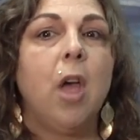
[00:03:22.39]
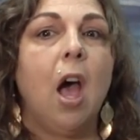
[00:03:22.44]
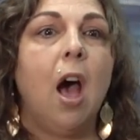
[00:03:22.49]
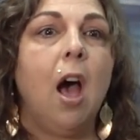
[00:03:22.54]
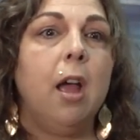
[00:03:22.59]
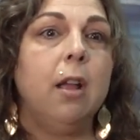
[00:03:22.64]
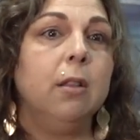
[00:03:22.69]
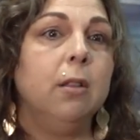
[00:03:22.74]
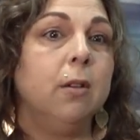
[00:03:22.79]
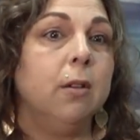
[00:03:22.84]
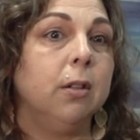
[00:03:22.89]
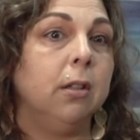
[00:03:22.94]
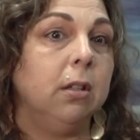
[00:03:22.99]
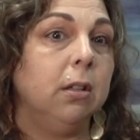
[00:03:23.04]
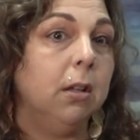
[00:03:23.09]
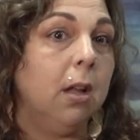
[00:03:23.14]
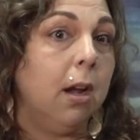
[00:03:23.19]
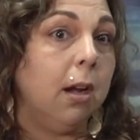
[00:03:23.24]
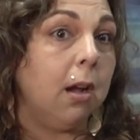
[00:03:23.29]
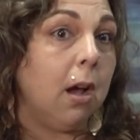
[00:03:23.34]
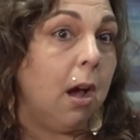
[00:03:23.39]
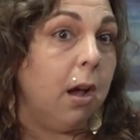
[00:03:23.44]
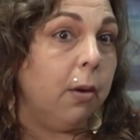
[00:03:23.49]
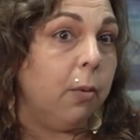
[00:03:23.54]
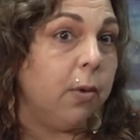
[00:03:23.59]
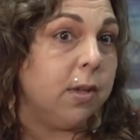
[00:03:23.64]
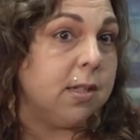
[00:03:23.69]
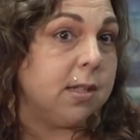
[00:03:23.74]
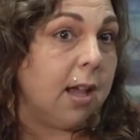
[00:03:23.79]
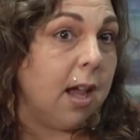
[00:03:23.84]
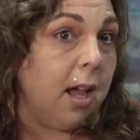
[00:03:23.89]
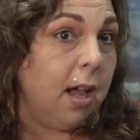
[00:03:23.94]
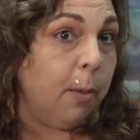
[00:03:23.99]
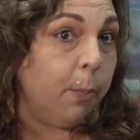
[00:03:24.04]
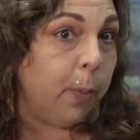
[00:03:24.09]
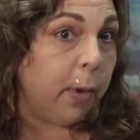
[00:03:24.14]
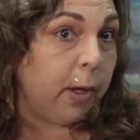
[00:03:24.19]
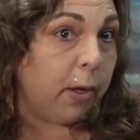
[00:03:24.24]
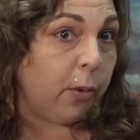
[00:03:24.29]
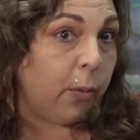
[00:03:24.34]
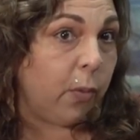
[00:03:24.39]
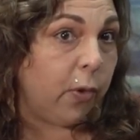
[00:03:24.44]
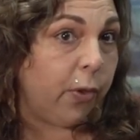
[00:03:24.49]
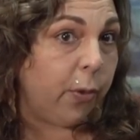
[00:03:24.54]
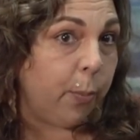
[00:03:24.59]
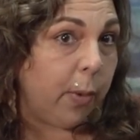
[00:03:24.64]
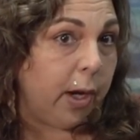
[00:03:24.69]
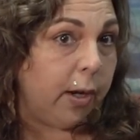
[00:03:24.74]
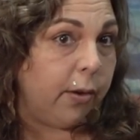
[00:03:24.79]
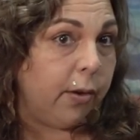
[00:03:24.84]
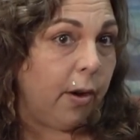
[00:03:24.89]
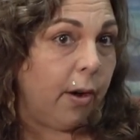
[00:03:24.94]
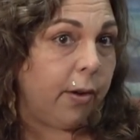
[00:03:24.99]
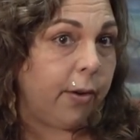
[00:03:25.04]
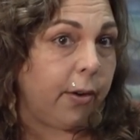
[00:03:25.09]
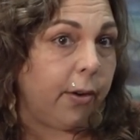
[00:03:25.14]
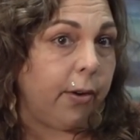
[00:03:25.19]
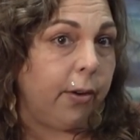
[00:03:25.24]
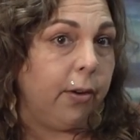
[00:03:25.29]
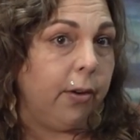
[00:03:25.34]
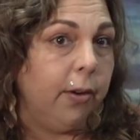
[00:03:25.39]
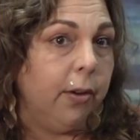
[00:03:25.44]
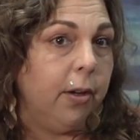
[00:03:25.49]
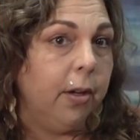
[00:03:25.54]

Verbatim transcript: I looked like I was camping with my daughter.